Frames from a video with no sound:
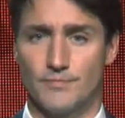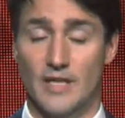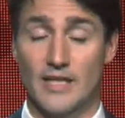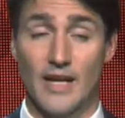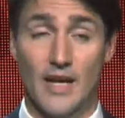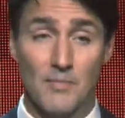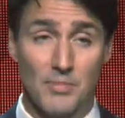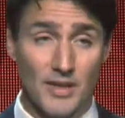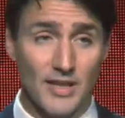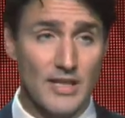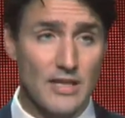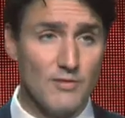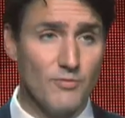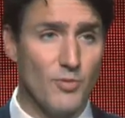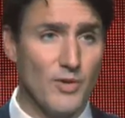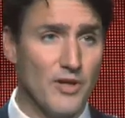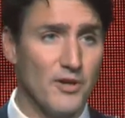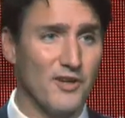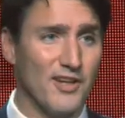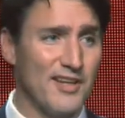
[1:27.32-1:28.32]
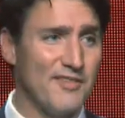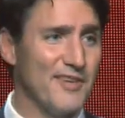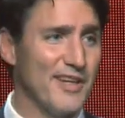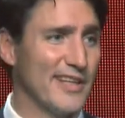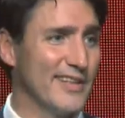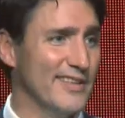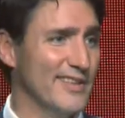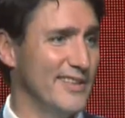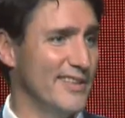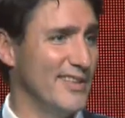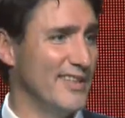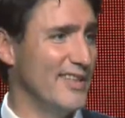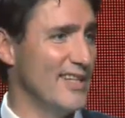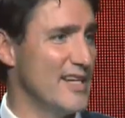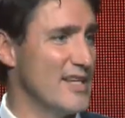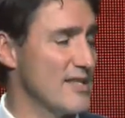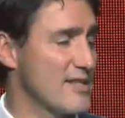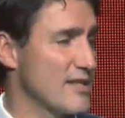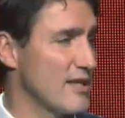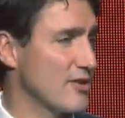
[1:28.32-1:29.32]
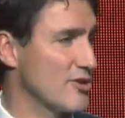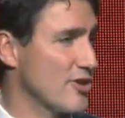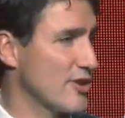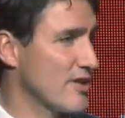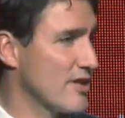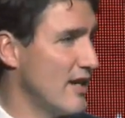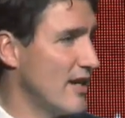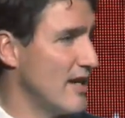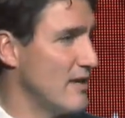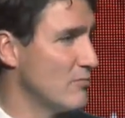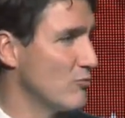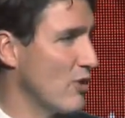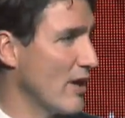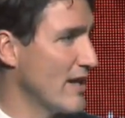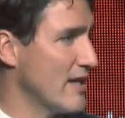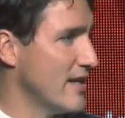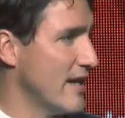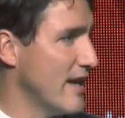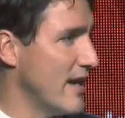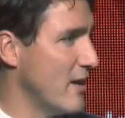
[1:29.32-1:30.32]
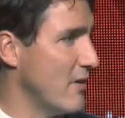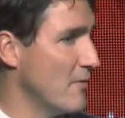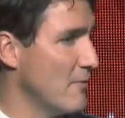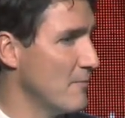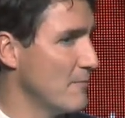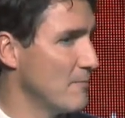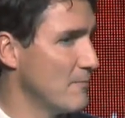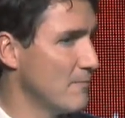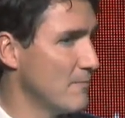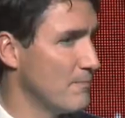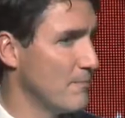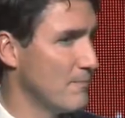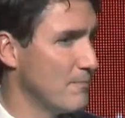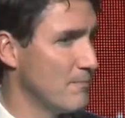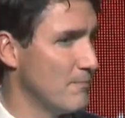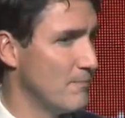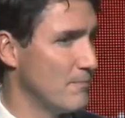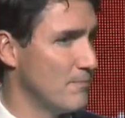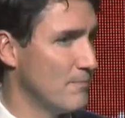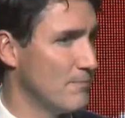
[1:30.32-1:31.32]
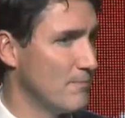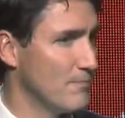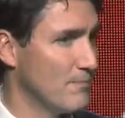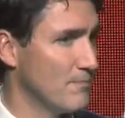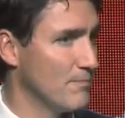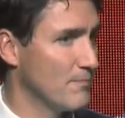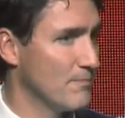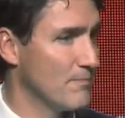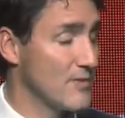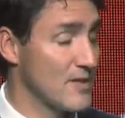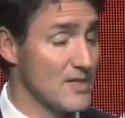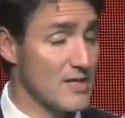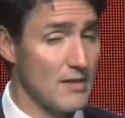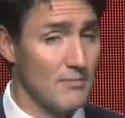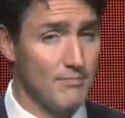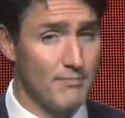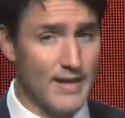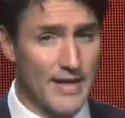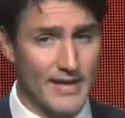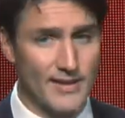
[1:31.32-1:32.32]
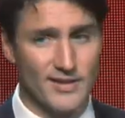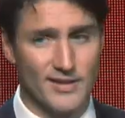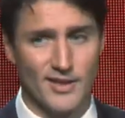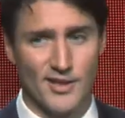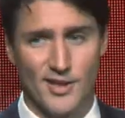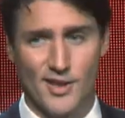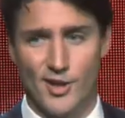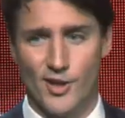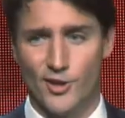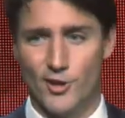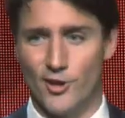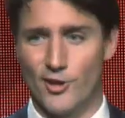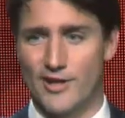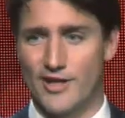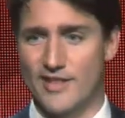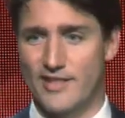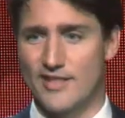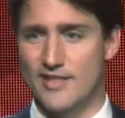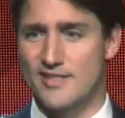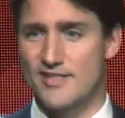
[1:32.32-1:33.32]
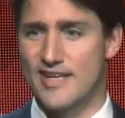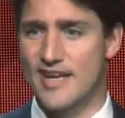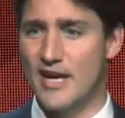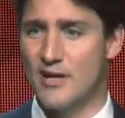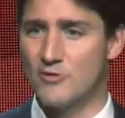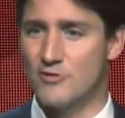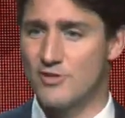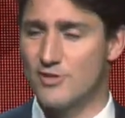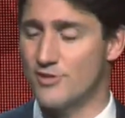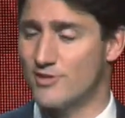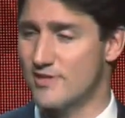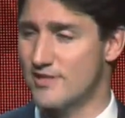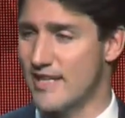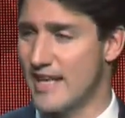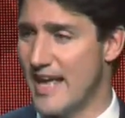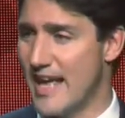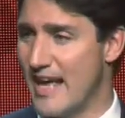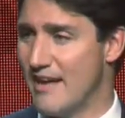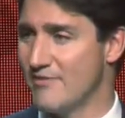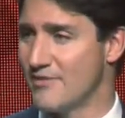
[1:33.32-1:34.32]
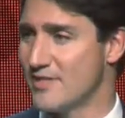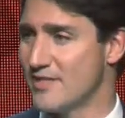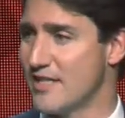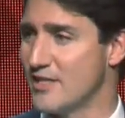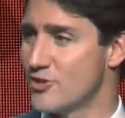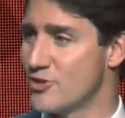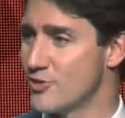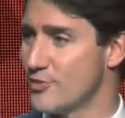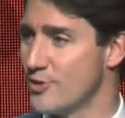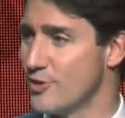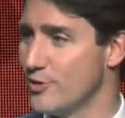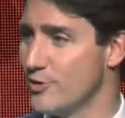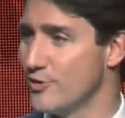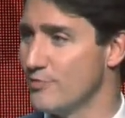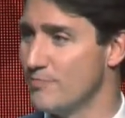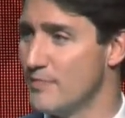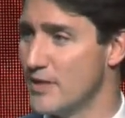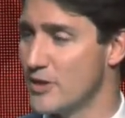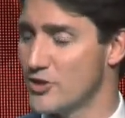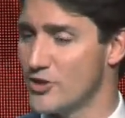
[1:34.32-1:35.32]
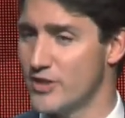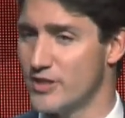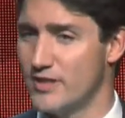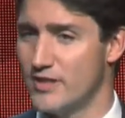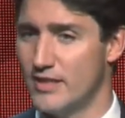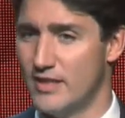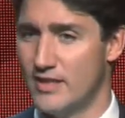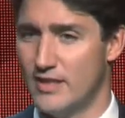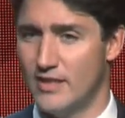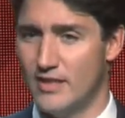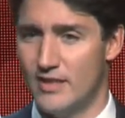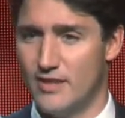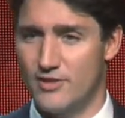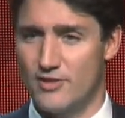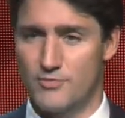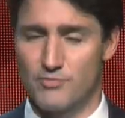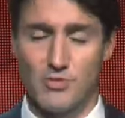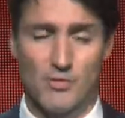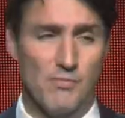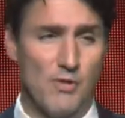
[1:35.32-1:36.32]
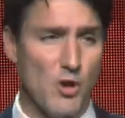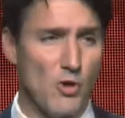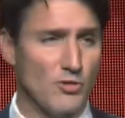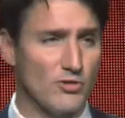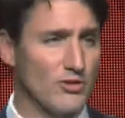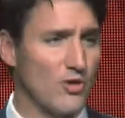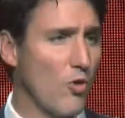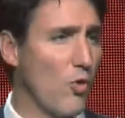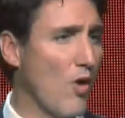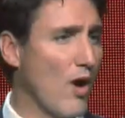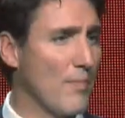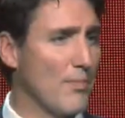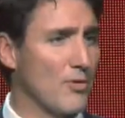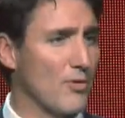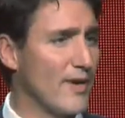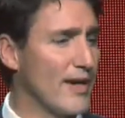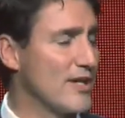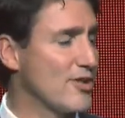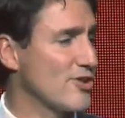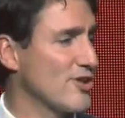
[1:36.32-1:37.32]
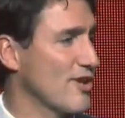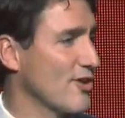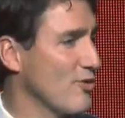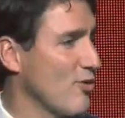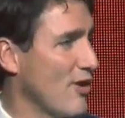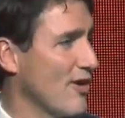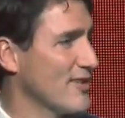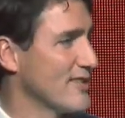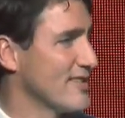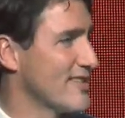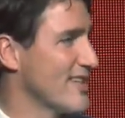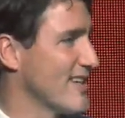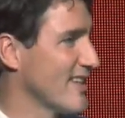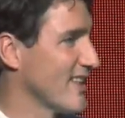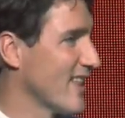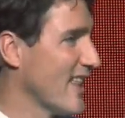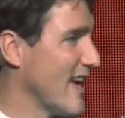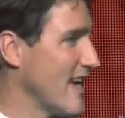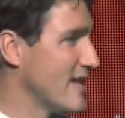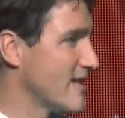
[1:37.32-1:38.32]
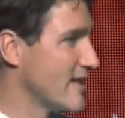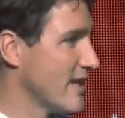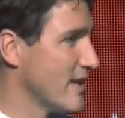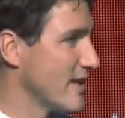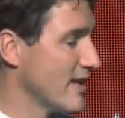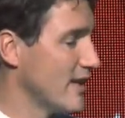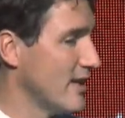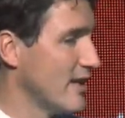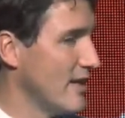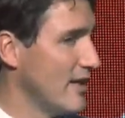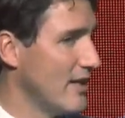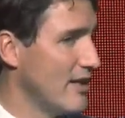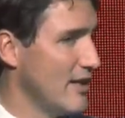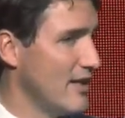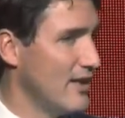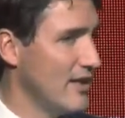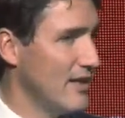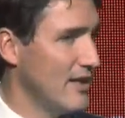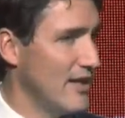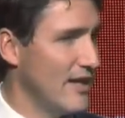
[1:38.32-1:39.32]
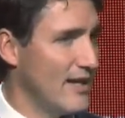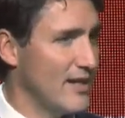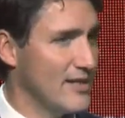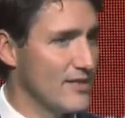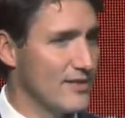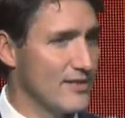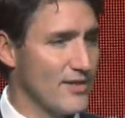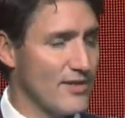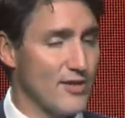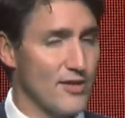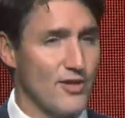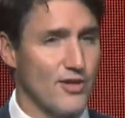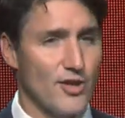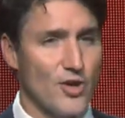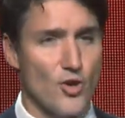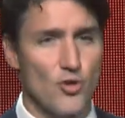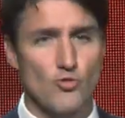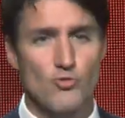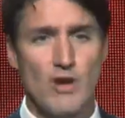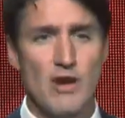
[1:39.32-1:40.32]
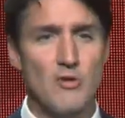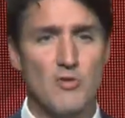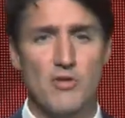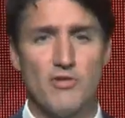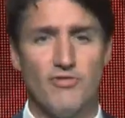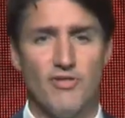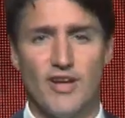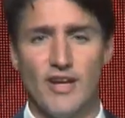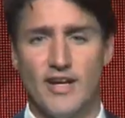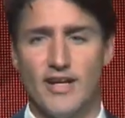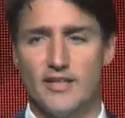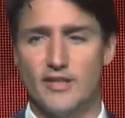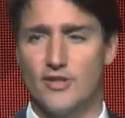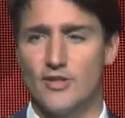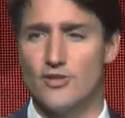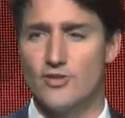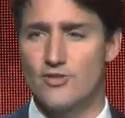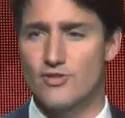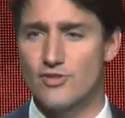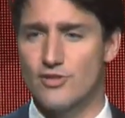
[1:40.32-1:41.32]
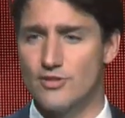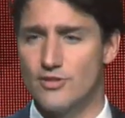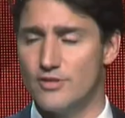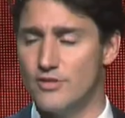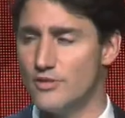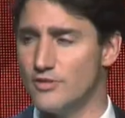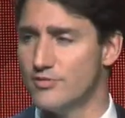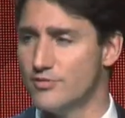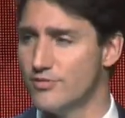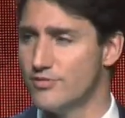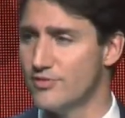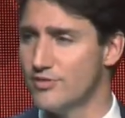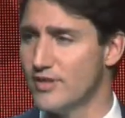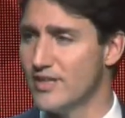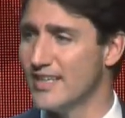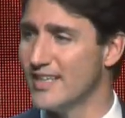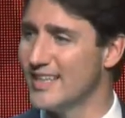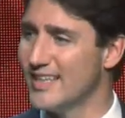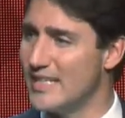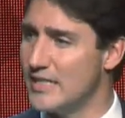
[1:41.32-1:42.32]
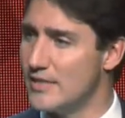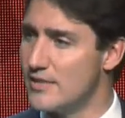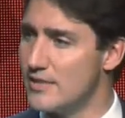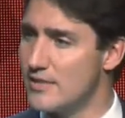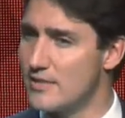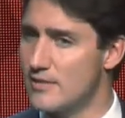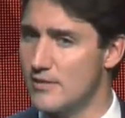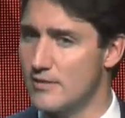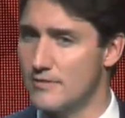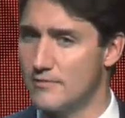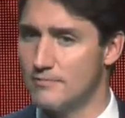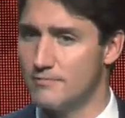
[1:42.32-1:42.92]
And I believe we are living in such a time right now. Some might look at this council's half century old mission to promote cooperation across the Atlantic as the rarefied concern of elites